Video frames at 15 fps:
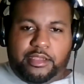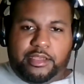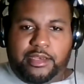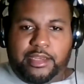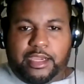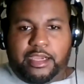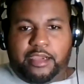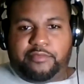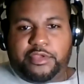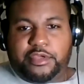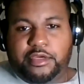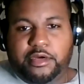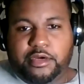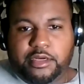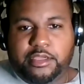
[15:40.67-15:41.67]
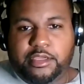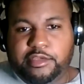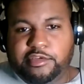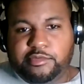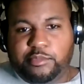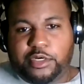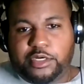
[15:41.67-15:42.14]
not have to cut
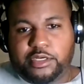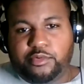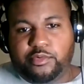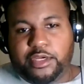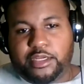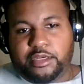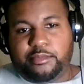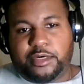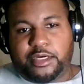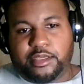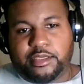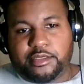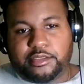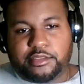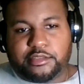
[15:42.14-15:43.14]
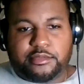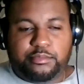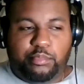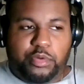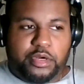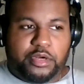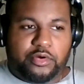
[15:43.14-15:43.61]
his money with anybody else,
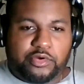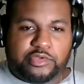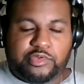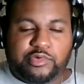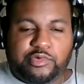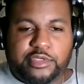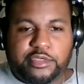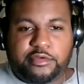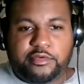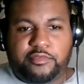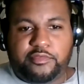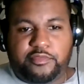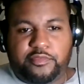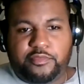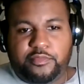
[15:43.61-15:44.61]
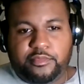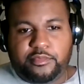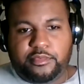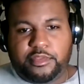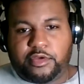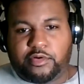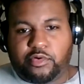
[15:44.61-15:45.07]
but also give
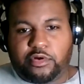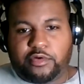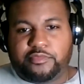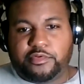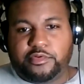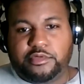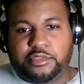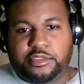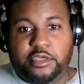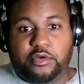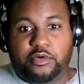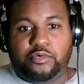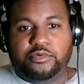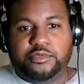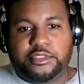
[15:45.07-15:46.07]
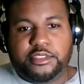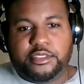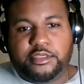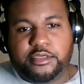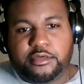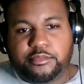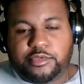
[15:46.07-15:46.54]
the Crawfords their own
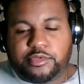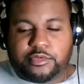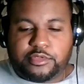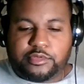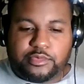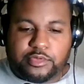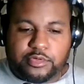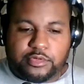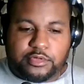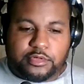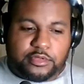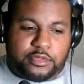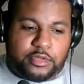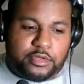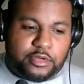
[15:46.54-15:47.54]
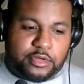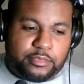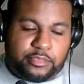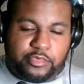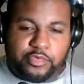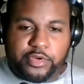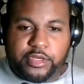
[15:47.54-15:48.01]
stadium. So this was
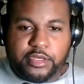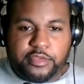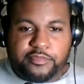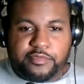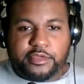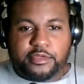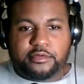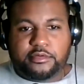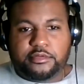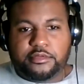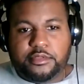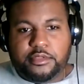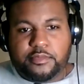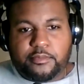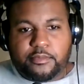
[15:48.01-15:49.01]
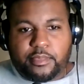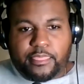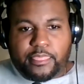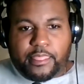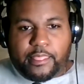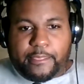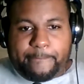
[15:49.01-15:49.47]
called Greenlee Field,
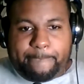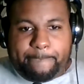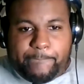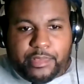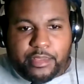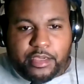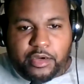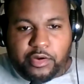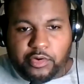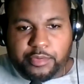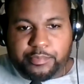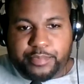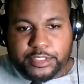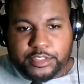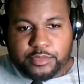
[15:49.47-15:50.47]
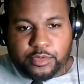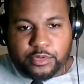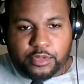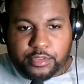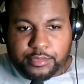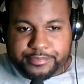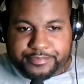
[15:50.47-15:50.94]
all in
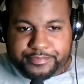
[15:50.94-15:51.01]
Pittsburgh.